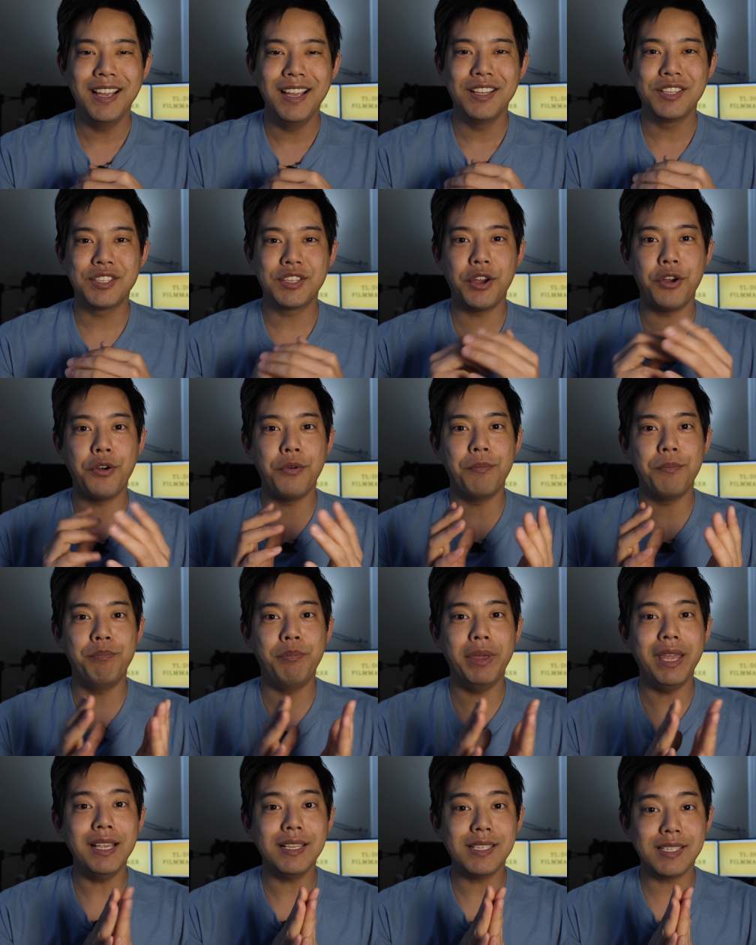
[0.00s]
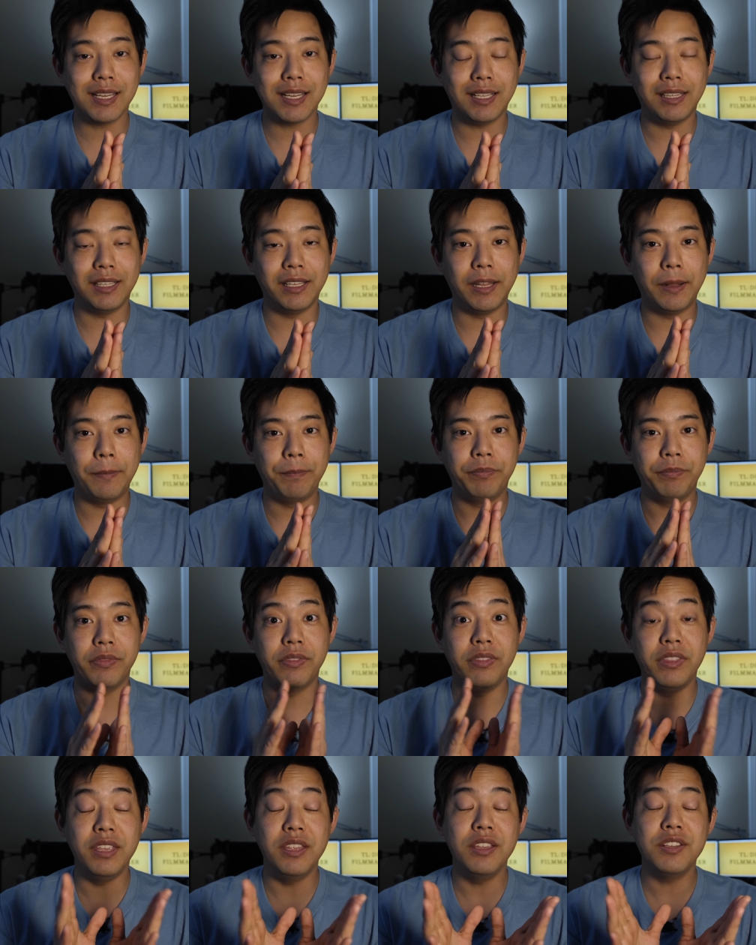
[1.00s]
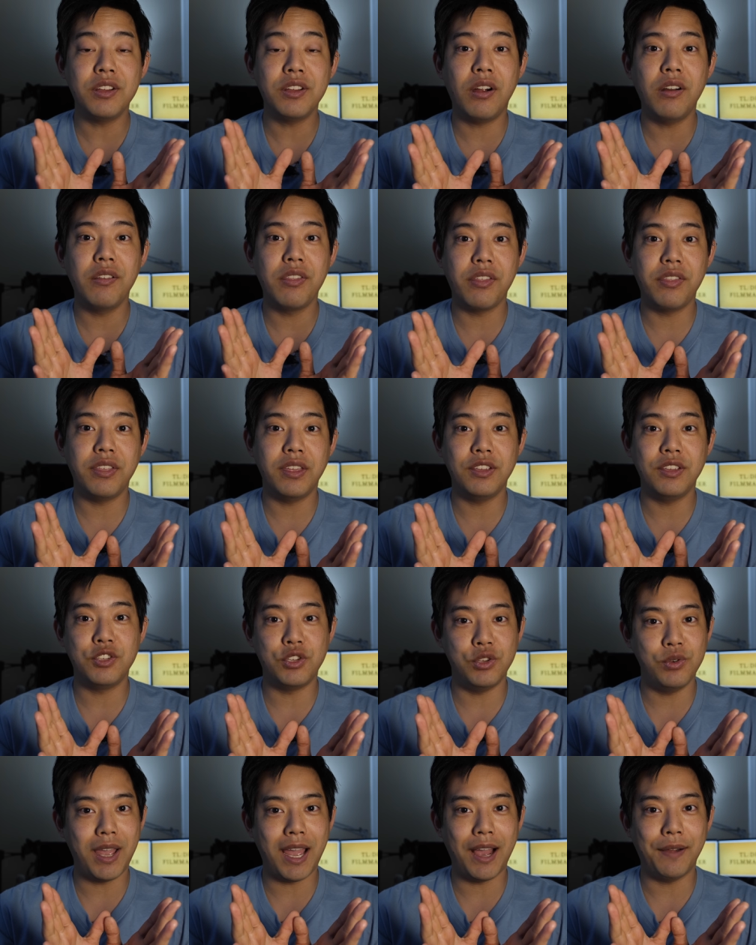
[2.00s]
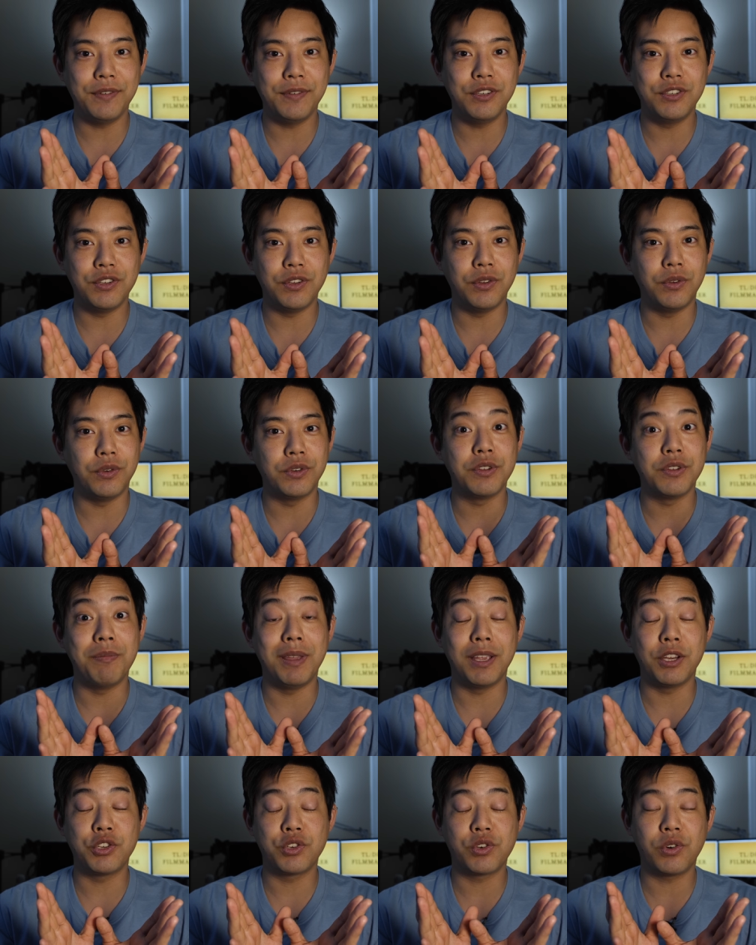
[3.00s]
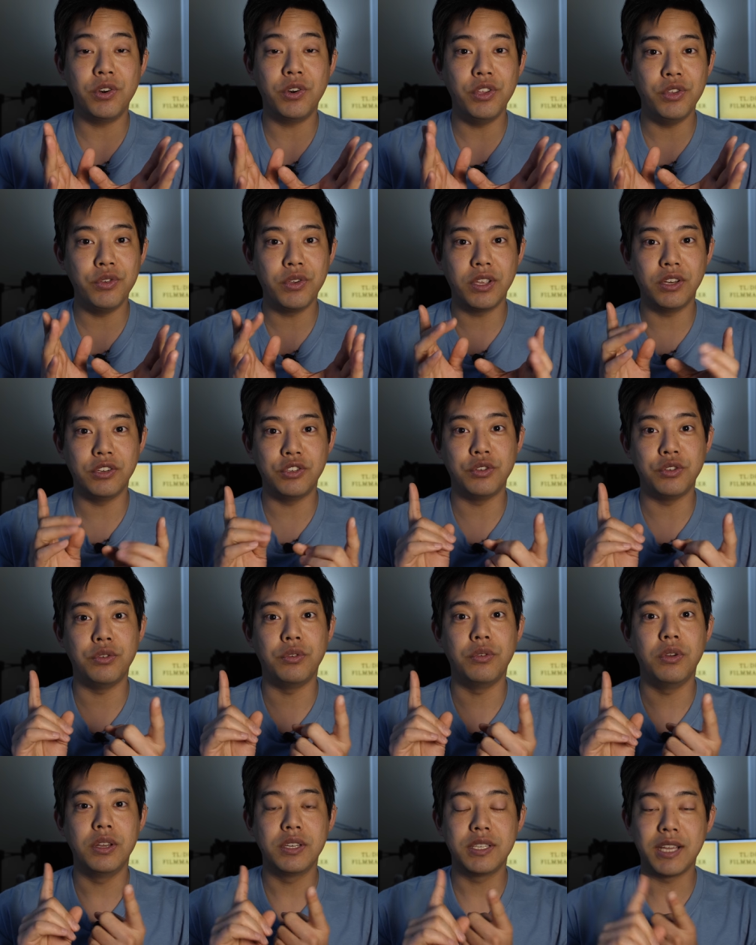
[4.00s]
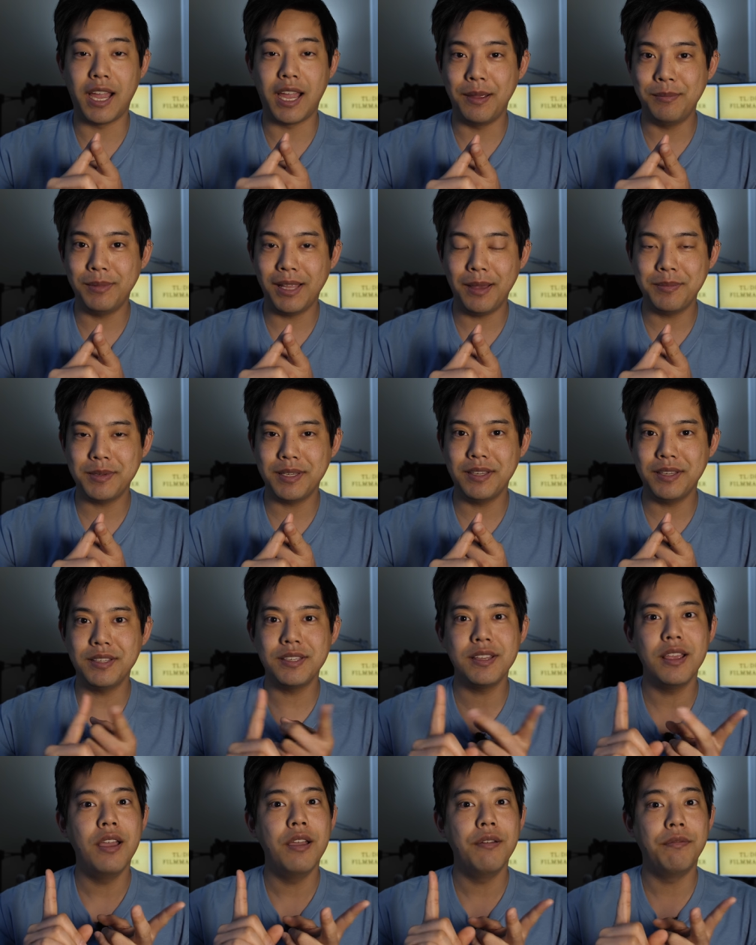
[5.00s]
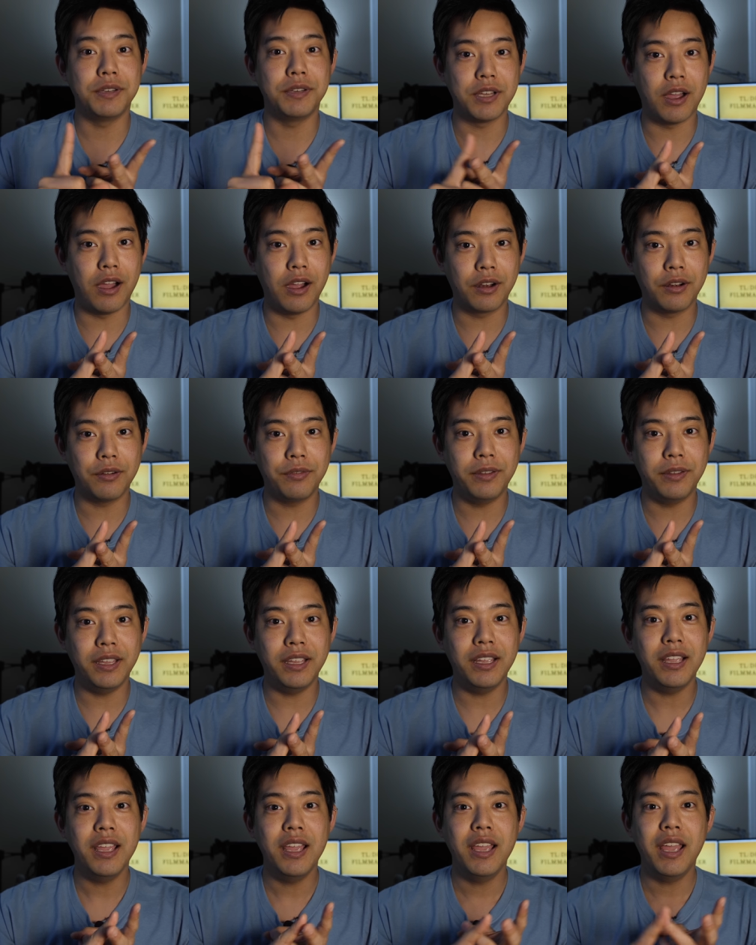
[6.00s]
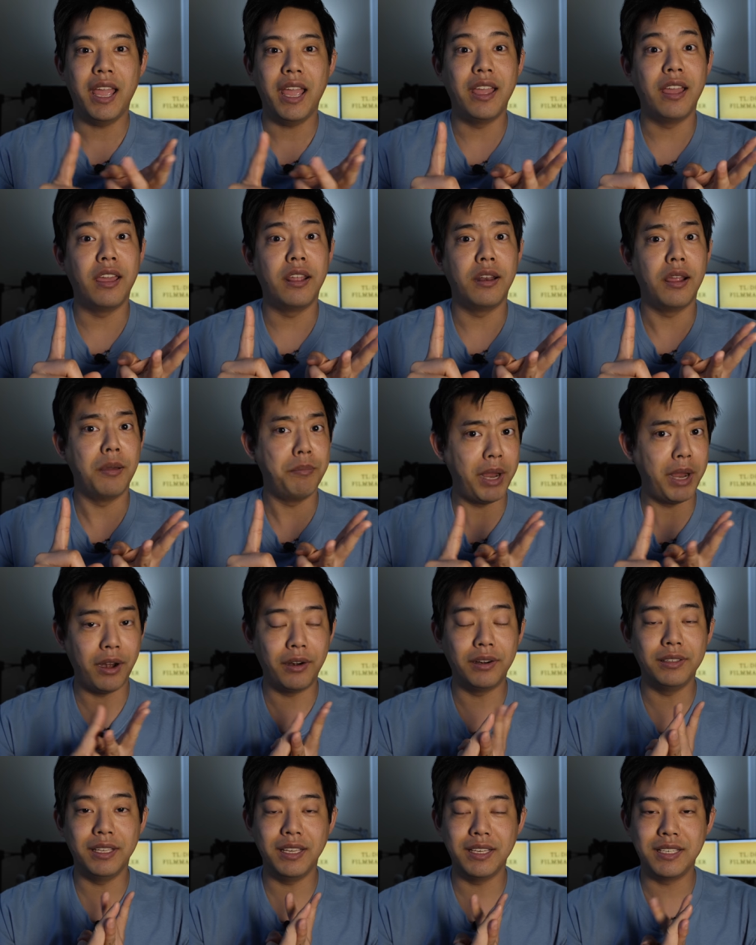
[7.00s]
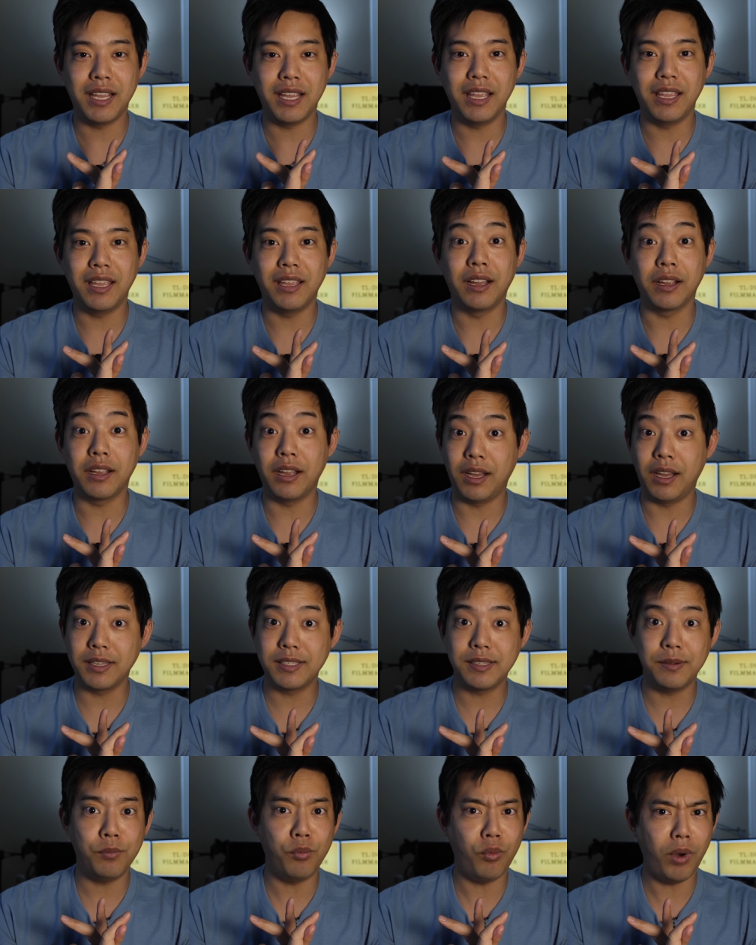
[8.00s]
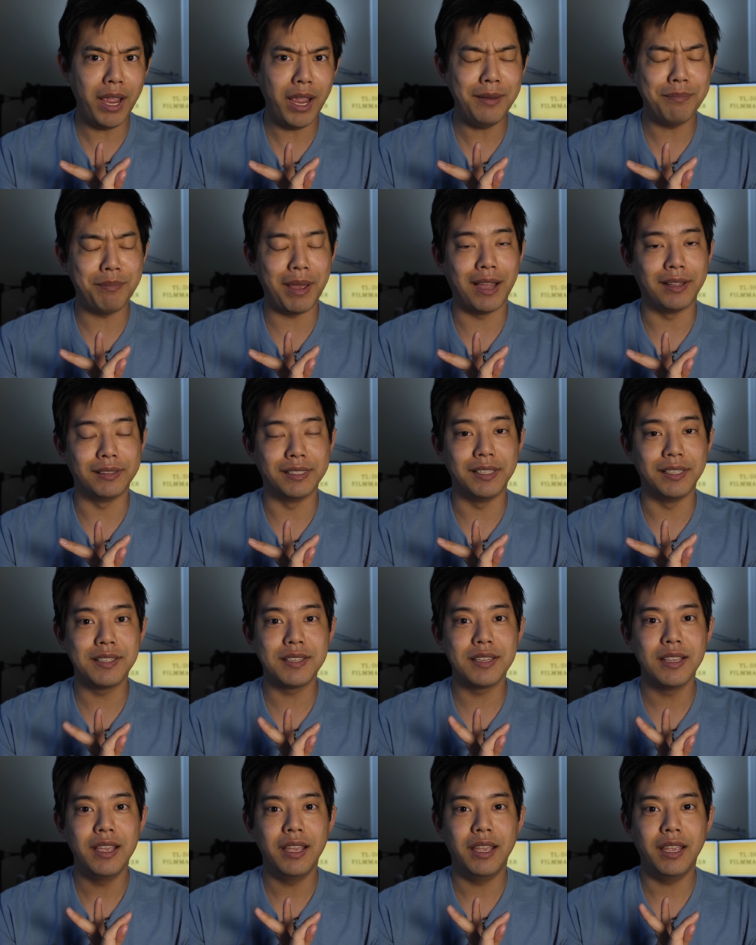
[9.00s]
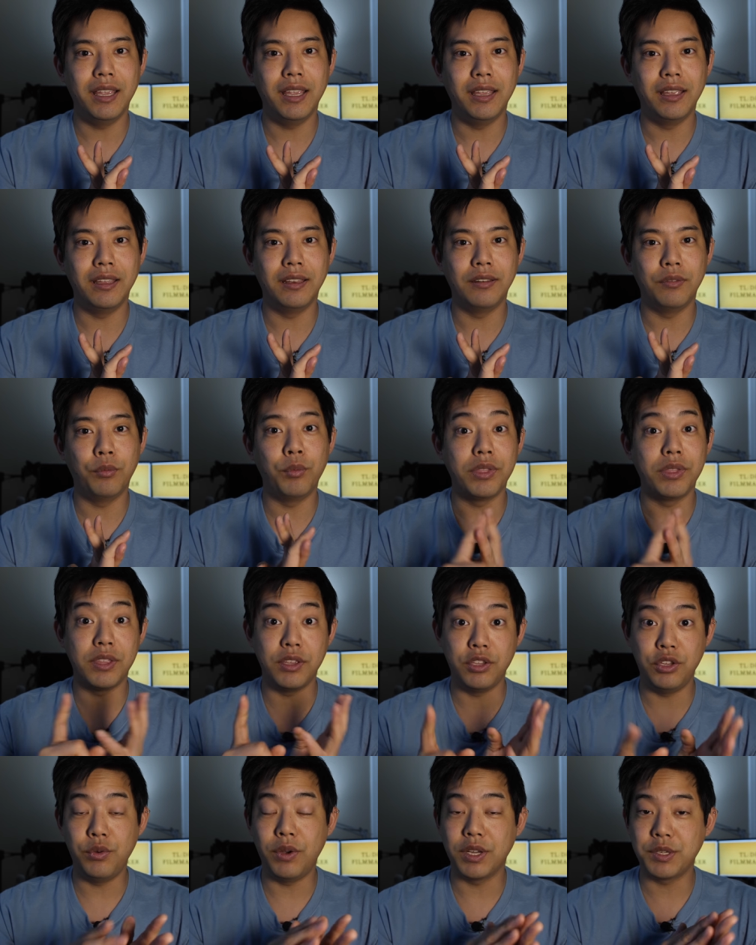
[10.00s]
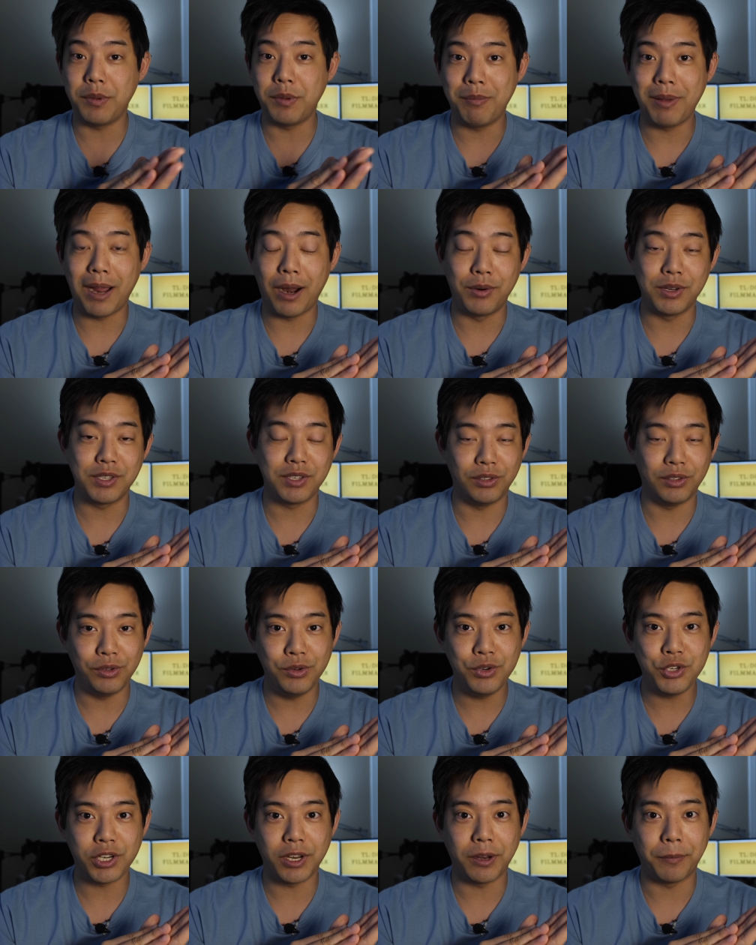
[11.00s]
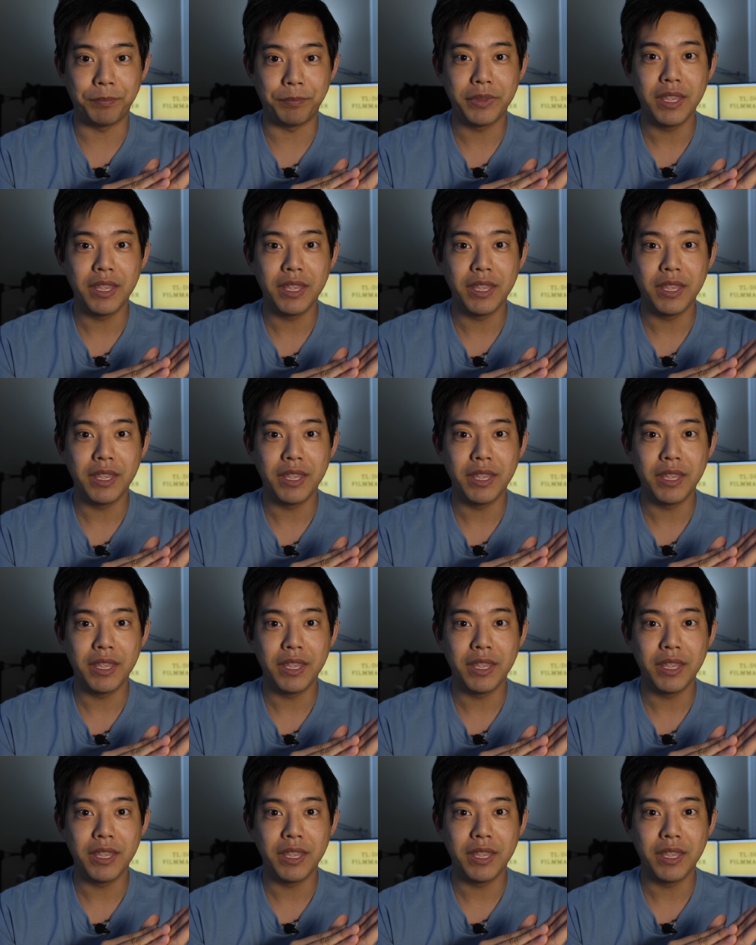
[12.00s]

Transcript: So basically, these are the things you have to do to make sure you can do time lapses, photography, and apparently taking a custom white balance in with the USB powered solution.